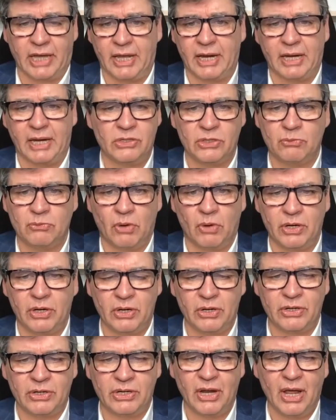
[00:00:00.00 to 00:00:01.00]
I just want
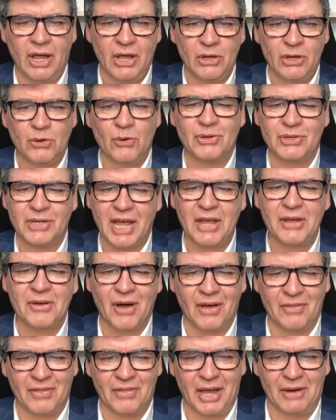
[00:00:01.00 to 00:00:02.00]
your take
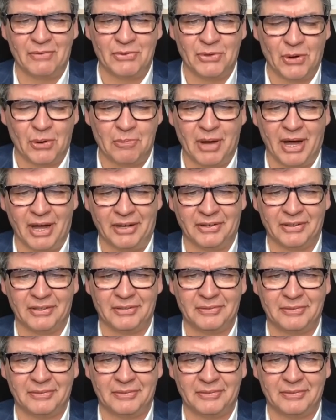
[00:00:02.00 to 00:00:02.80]
on that, if you don't mind.